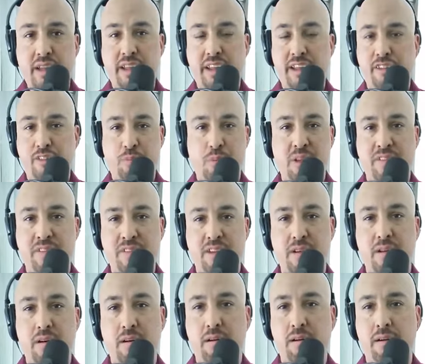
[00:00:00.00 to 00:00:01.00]
He spends
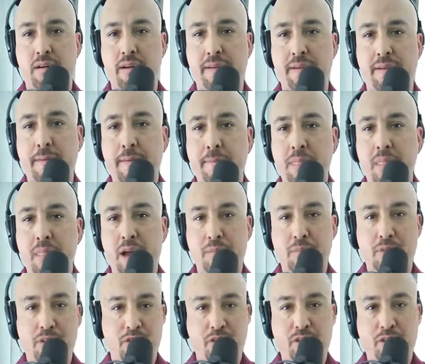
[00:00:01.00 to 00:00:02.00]
it on a
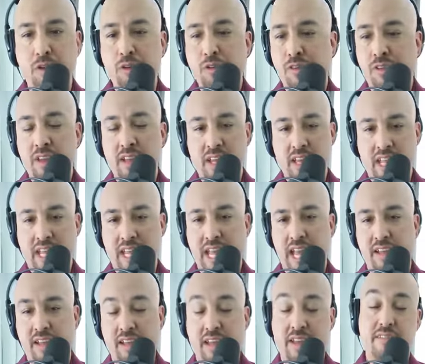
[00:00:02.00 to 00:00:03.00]
masseuse. He
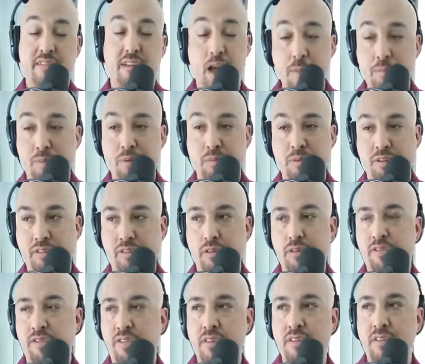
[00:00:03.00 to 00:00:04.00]
has, he has a couple of
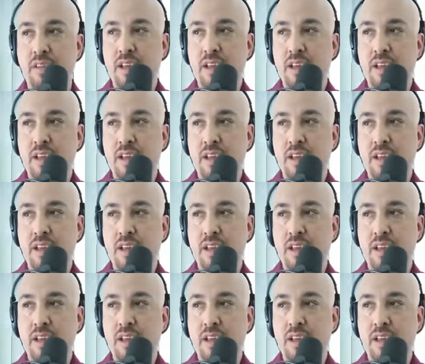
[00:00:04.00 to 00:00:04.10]
masseuses.